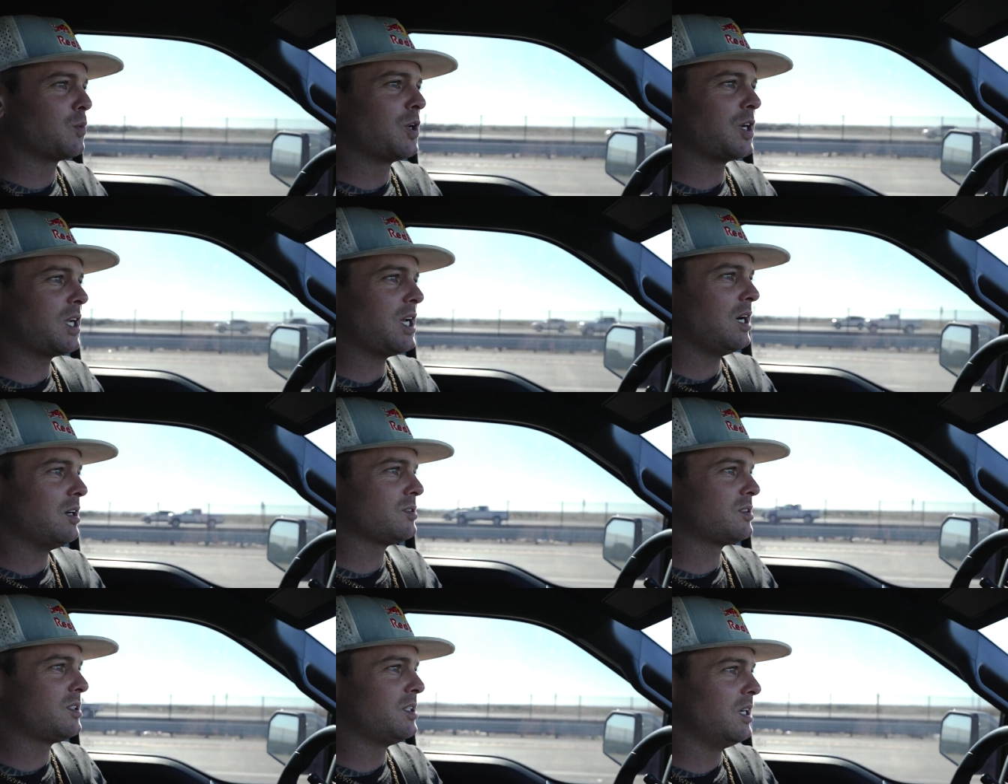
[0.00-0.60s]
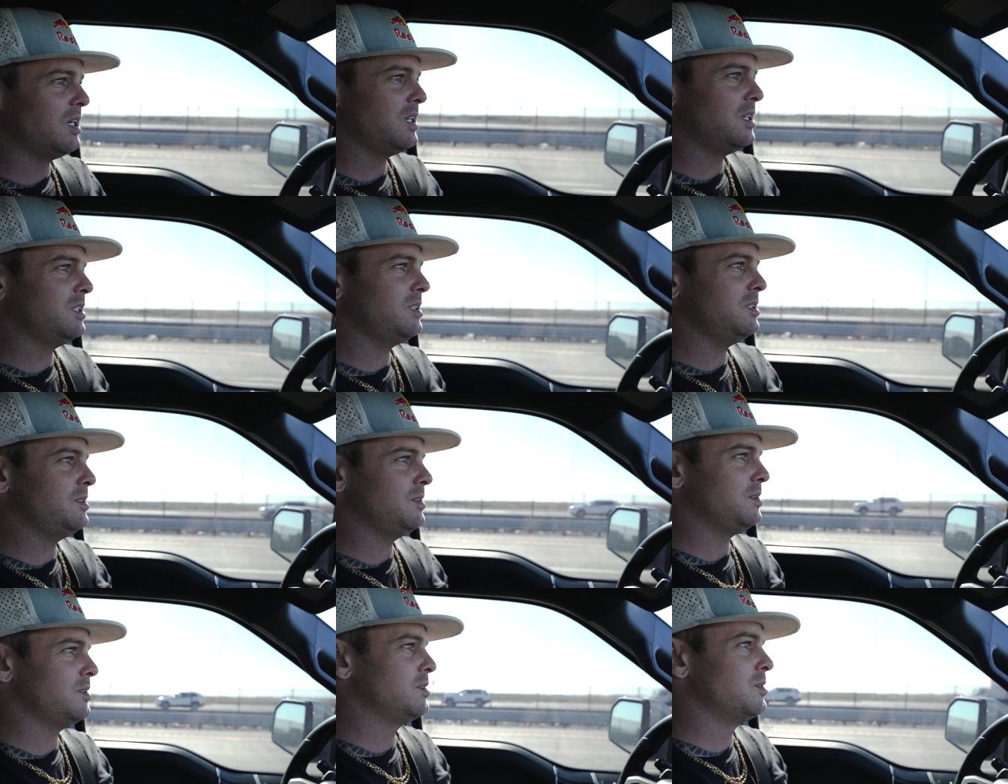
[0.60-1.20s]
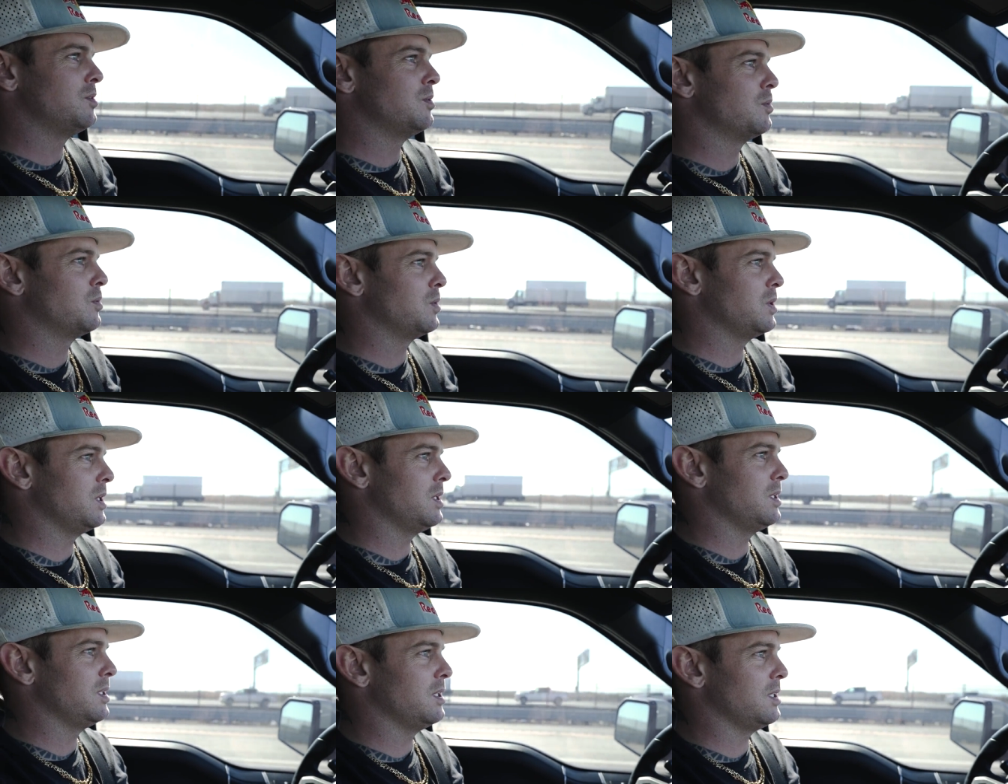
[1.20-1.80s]
the workouts done,
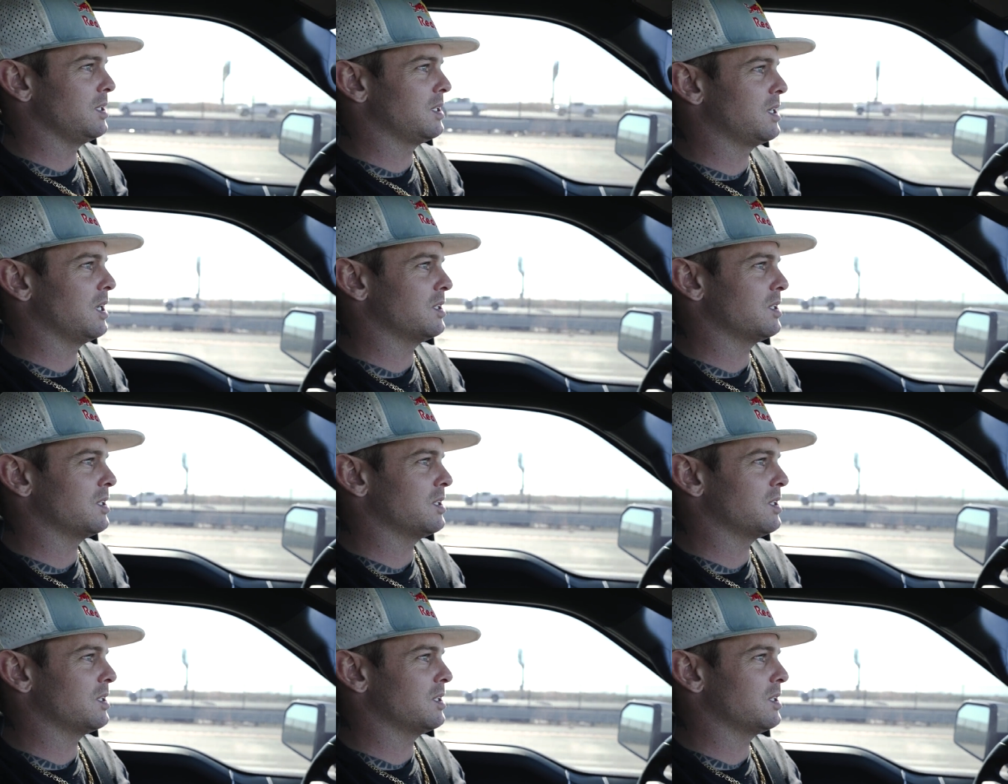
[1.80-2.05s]
we